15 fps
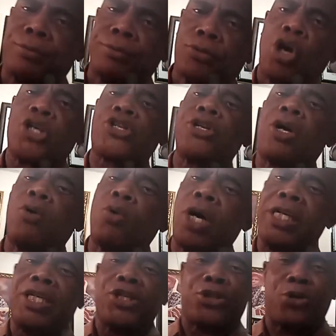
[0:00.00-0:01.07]
or it's not one,
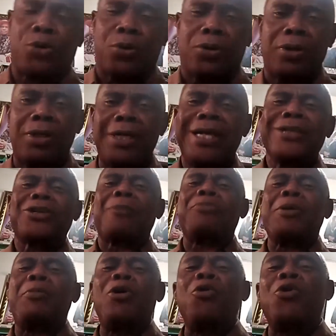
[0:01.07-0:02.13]
is two. Some
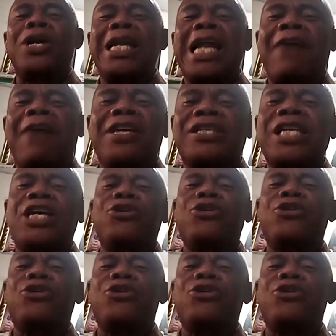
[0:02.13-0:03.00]
people will laugh and say, No,